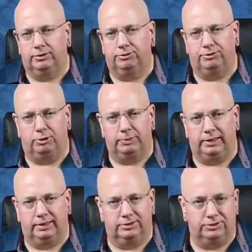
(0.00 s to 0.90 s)
to
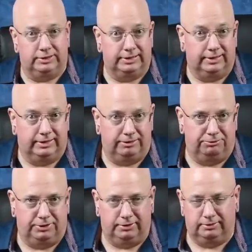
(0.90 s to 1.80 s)
foaming, and it's certainly not
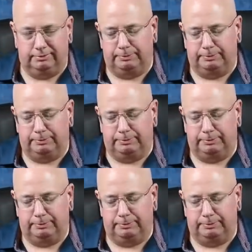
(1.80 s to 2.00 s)
envy,